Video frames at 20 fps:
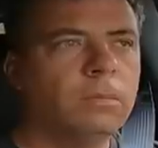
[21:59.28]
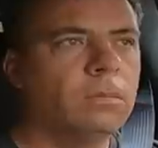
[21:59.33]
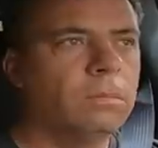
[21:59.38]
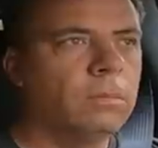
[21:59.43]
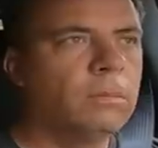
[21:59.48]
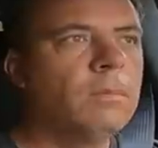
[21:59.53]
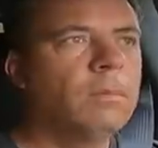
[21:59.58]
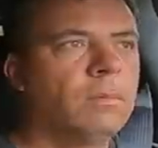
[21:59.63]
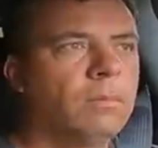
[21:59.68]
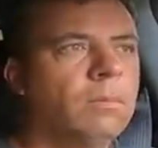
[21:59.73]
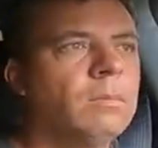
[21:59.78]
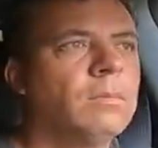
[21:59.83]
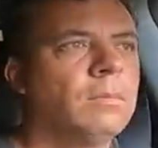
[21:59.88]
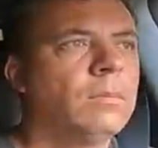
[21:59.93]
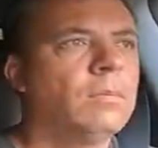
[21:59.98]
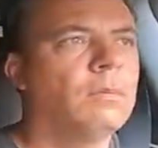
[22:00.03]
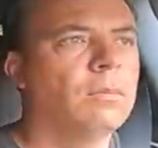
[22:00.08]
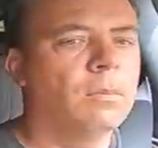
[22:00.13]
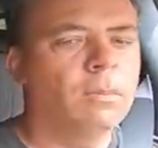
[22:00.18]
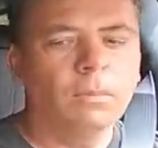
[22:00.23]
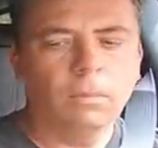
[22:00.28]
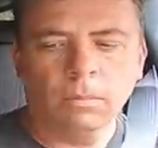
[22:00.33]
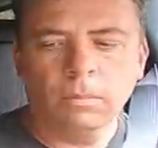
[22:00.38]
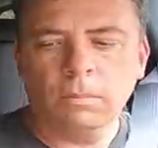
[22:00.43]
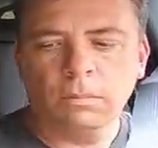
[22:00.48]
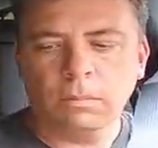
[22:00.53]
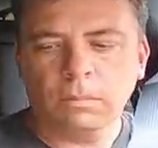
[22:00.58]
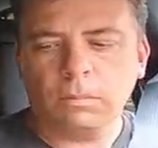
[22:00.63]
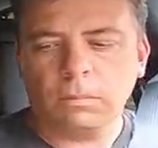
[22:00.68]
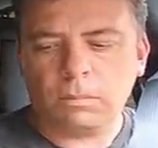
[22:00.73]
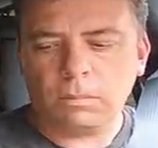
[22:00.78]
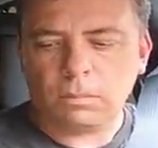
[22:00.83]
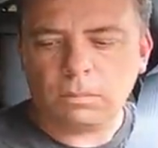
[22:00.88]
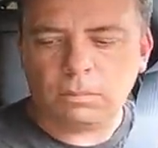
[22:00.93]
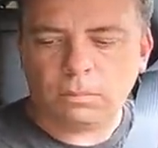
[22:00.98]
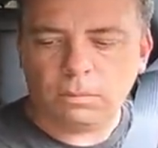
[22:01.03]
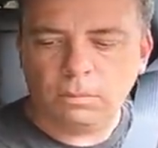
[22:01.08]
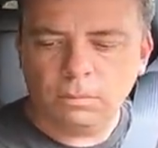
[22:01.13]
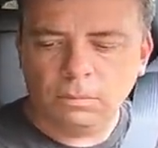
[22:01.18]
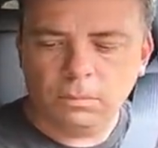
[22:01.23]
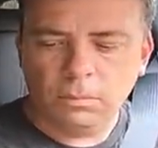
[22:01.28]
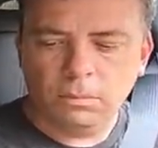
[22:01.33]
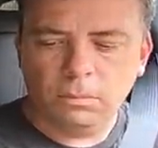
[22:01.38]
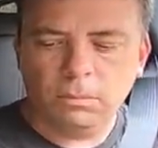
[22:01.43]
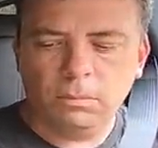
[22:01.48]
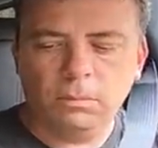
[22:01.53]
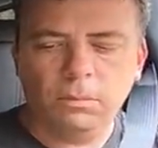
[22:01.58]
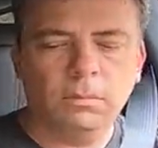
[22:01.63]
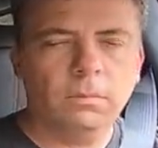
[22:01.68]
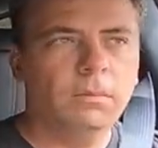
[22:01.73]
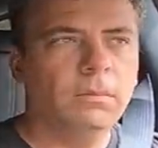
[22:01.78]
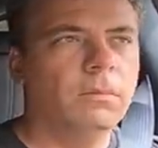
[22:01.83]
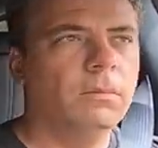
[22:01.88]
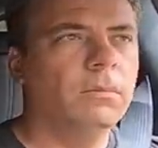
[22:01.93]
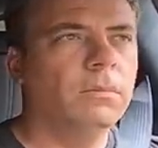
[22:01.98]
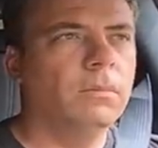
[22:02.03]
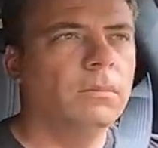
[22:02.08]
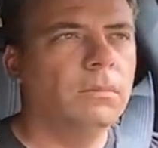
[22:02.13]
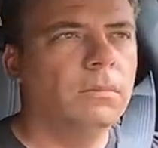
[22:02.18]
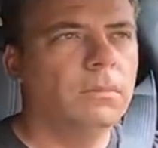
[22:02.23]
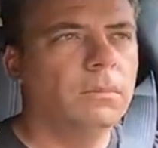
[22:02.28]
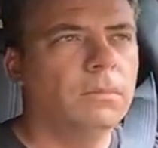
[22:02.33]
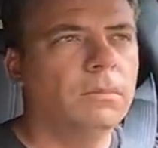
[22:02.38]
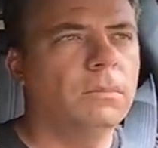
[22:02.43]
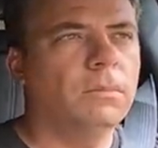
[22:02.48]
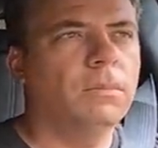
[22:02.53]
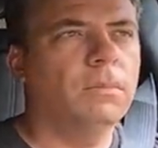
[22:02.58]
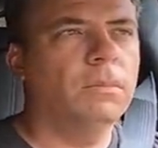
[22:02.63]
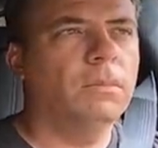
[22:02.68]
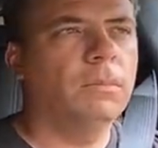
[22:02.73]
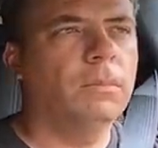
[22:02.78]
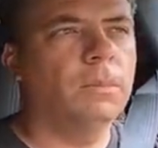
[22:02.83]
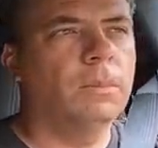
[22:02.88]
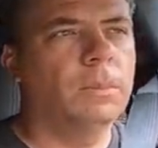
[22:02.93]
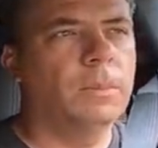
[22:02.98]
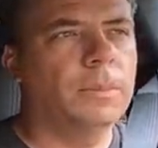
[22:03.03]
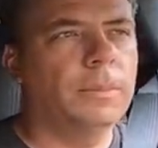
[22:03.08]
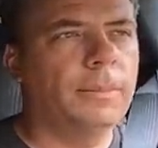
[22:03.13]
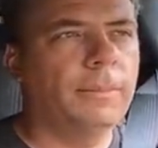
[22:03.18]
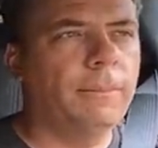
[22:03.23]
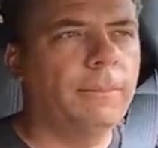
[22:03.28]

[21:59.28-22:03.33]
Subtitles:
The person shown says nothing.